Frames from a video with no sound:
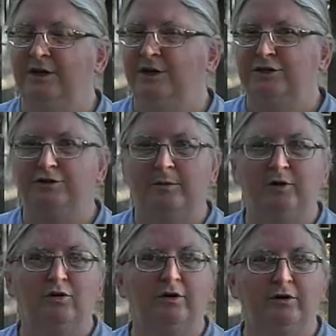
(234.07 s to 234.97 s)
trim
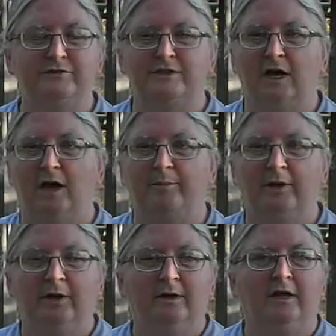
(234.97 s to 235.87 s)
their hooves up,
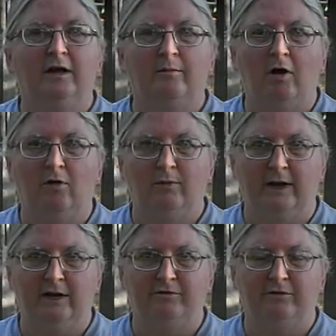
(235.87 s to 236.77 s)
get them all
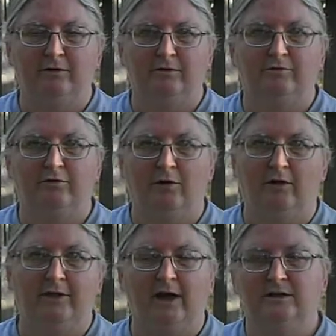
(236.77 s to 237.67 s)
ready for all
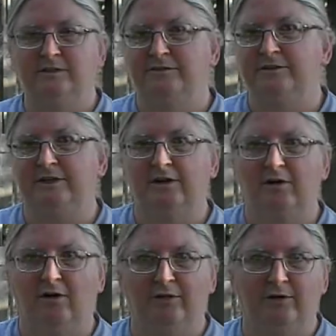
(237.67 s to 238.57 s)
the activity and
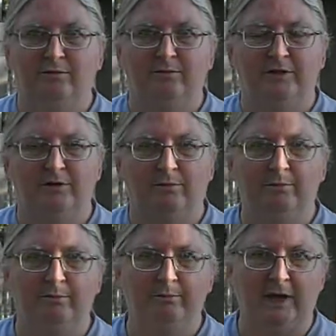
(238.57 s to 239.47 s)
all the
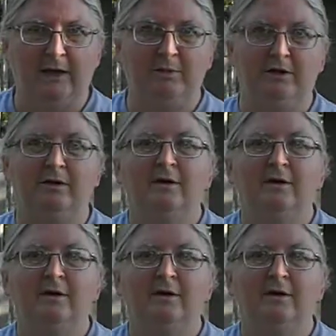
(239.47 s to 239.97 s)
baby